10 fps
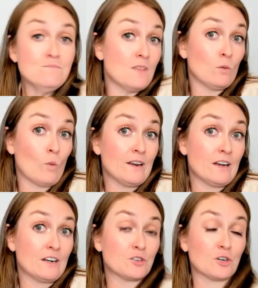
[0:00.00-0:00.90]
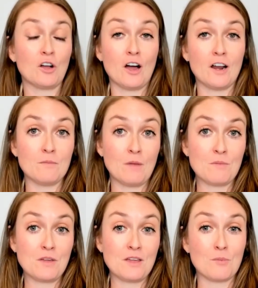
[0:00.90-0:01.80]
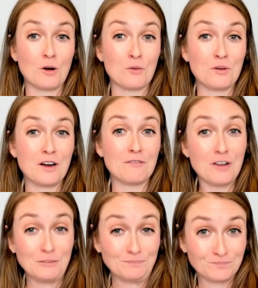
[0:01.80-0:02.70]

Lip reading: and when an internal audit might be appropriate for you.